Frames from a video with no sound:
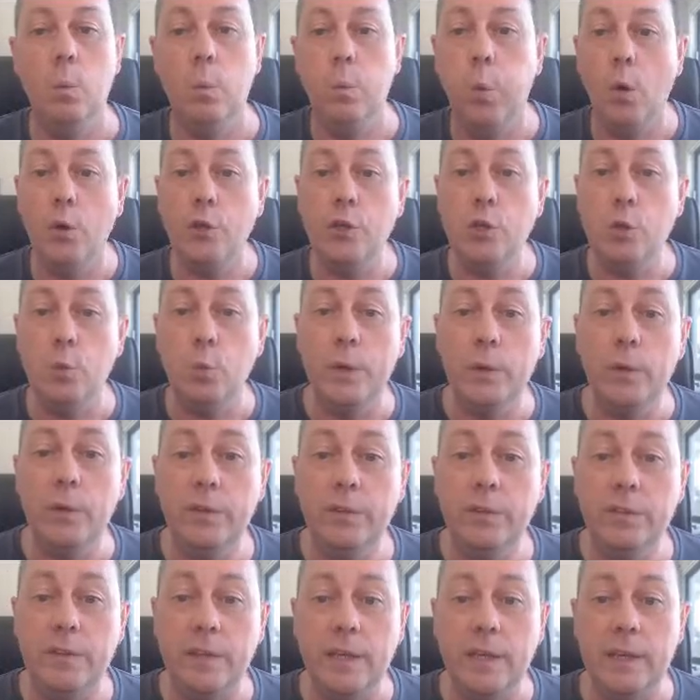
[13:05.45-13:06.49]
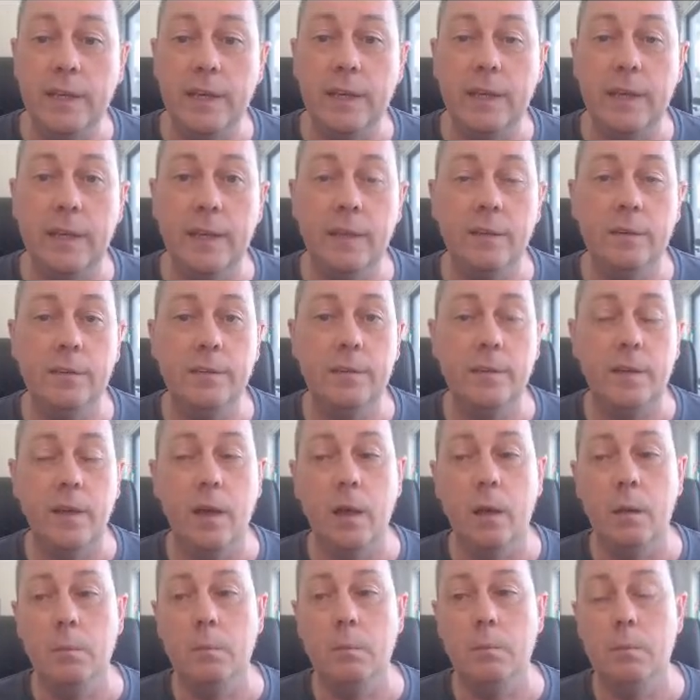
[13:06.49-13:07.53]
What you will see is
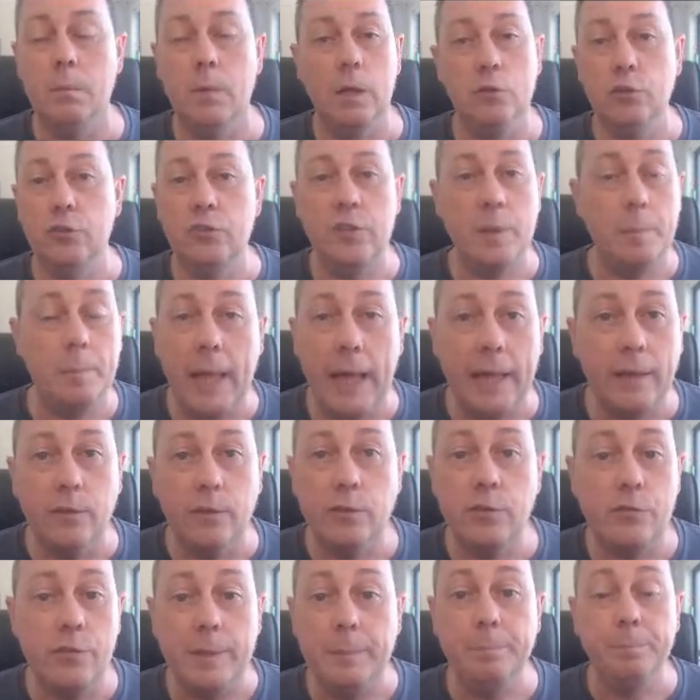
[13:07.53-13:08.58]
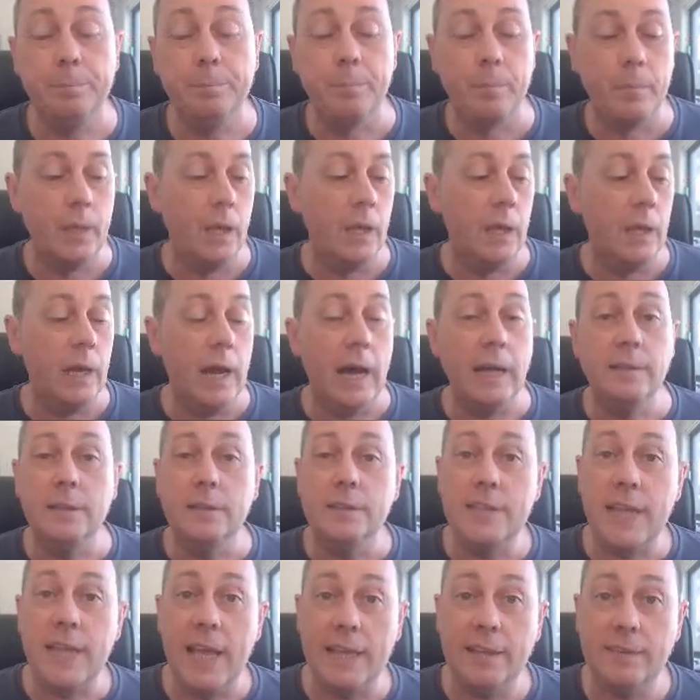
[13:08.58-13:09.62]
just a blank screen. And to
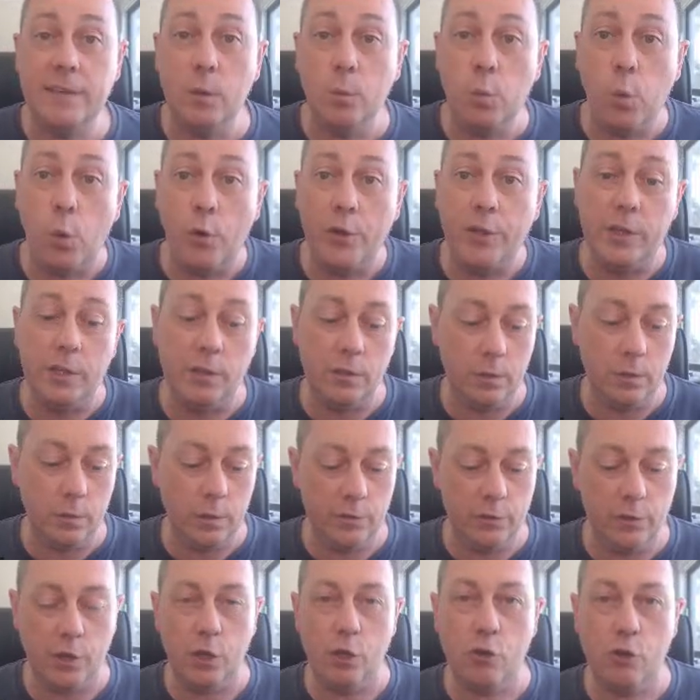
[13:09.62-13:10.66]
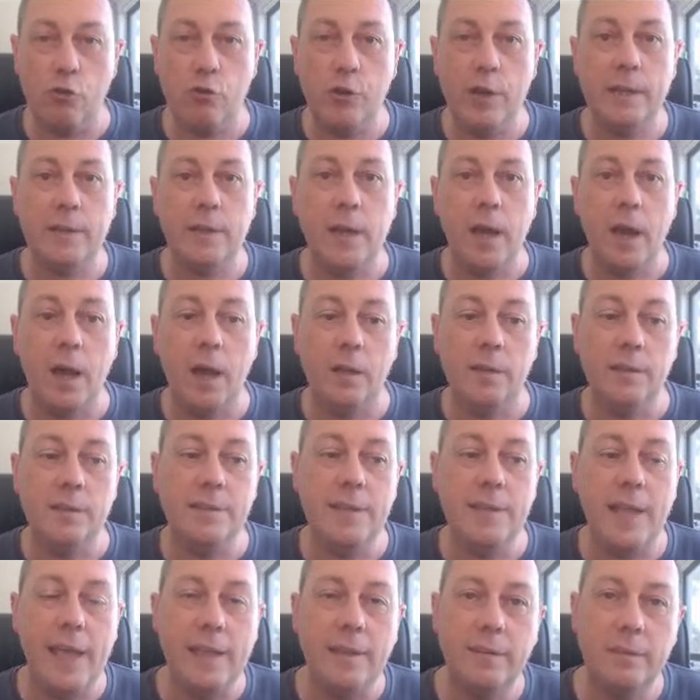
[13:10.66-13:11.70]
test it, what you can do is you can create a
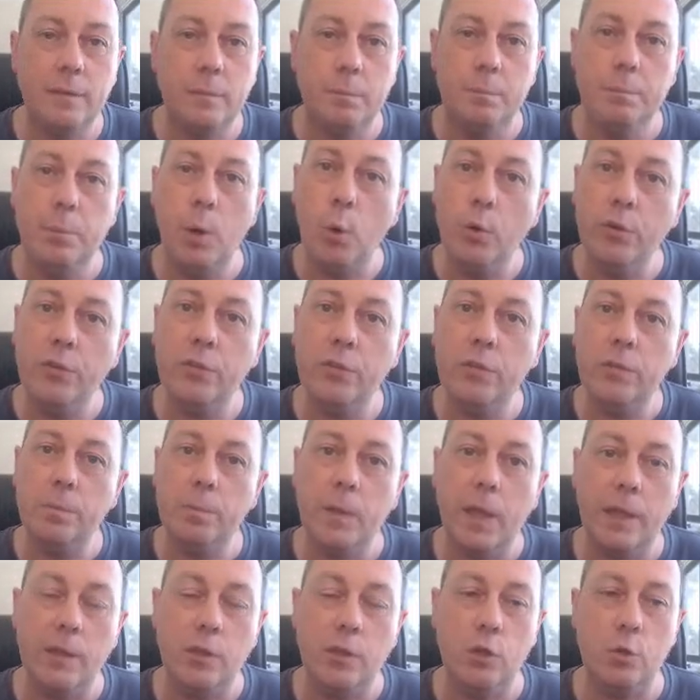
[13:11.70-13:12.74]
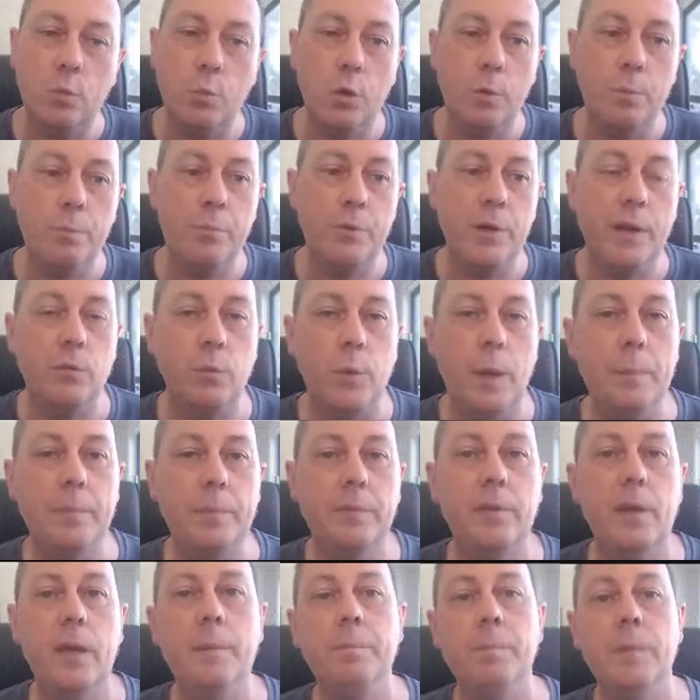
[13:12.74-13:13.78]
test post in your WordPress
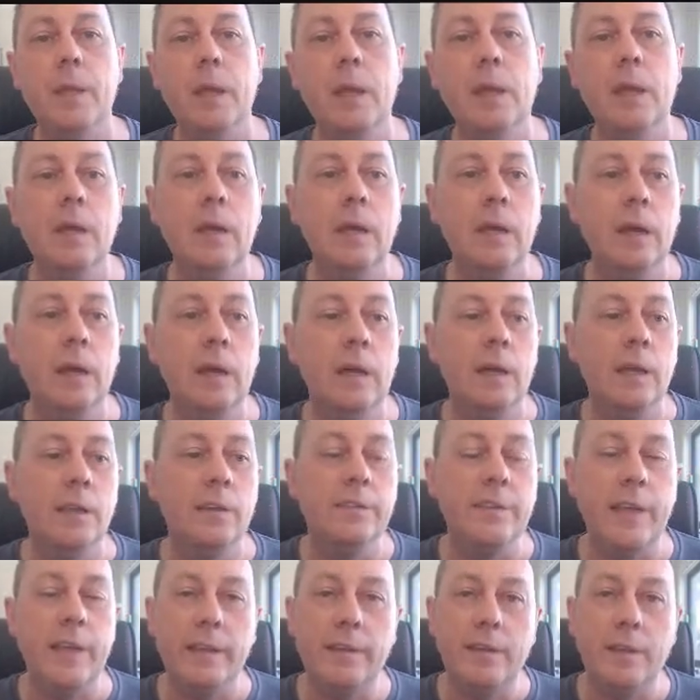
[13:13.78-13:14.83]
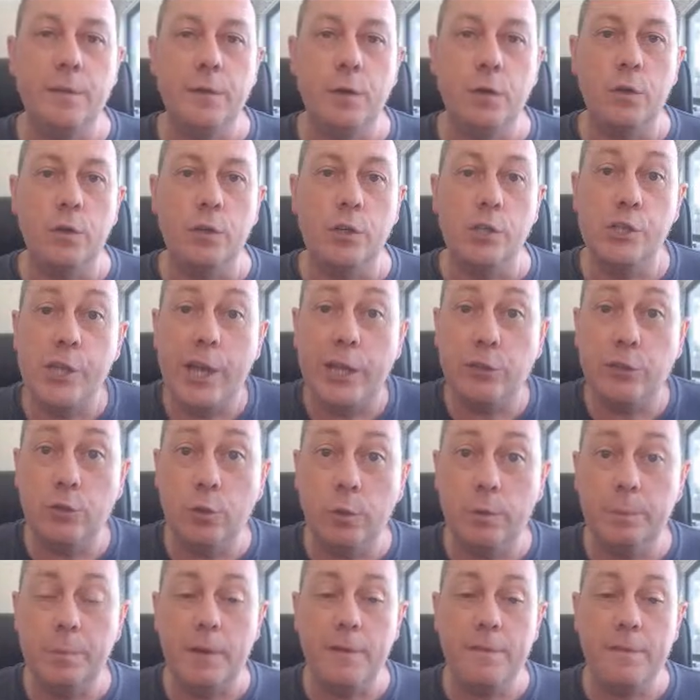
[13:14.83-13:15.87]
website, set it for
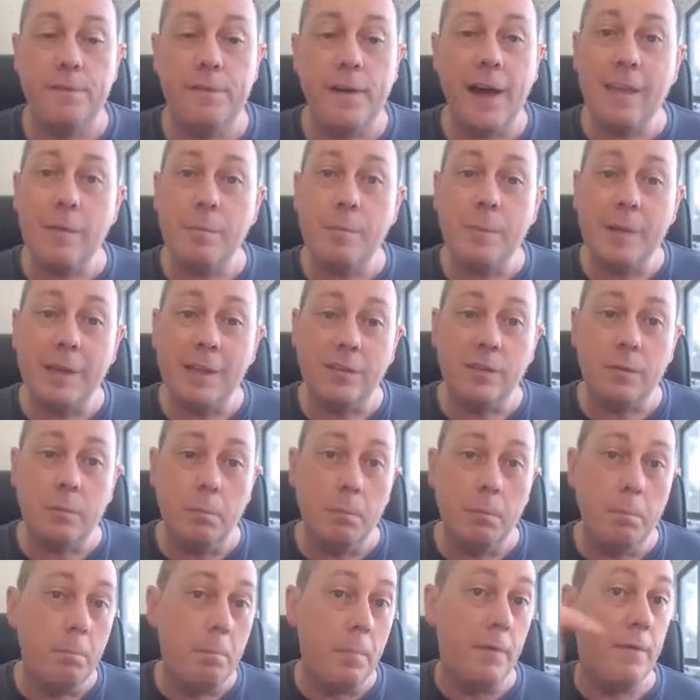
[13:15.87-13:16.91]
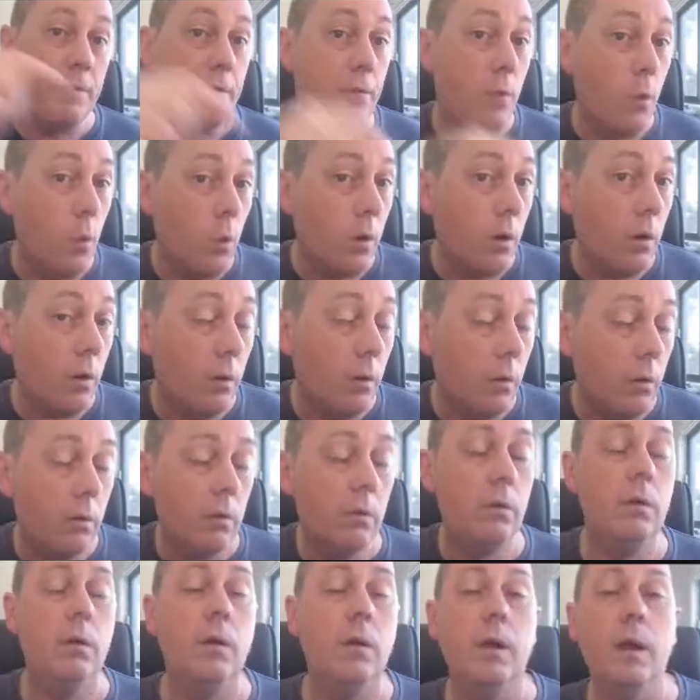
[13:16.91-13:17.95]
scheduled, but 5 minutes before
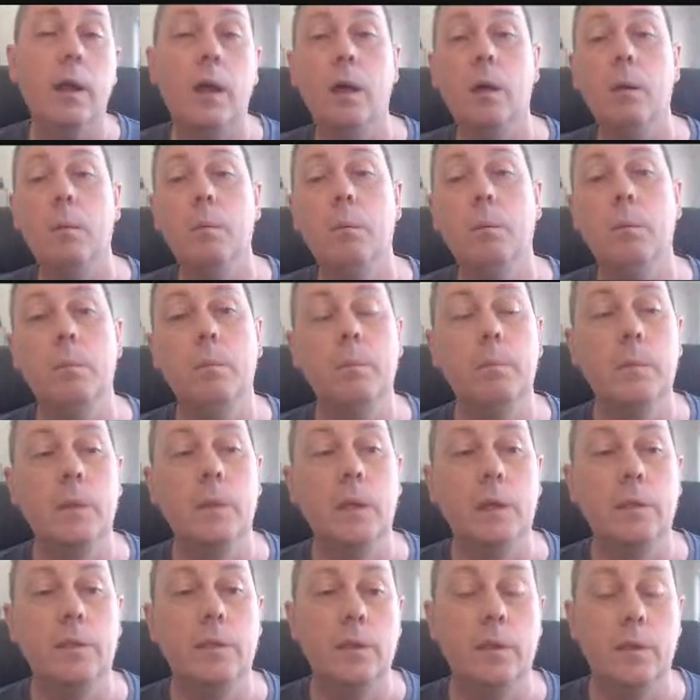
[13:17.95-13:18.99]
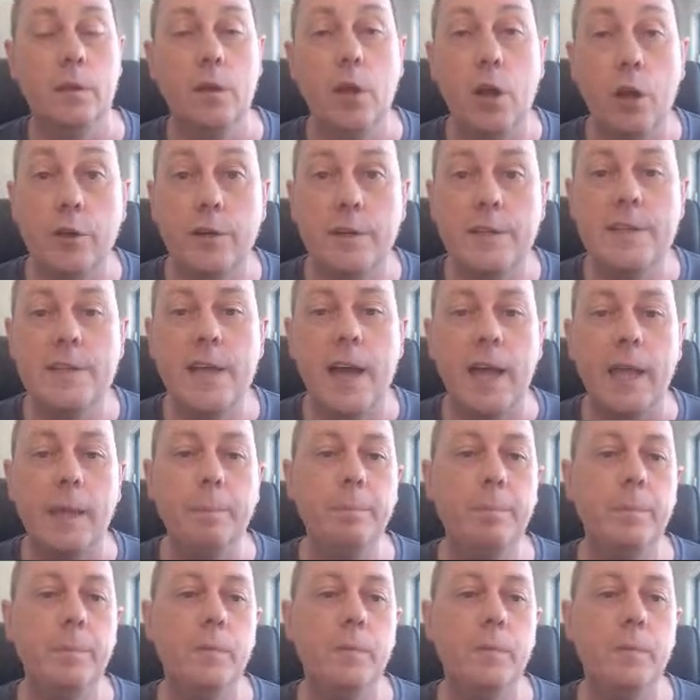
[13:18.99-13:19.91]
the current time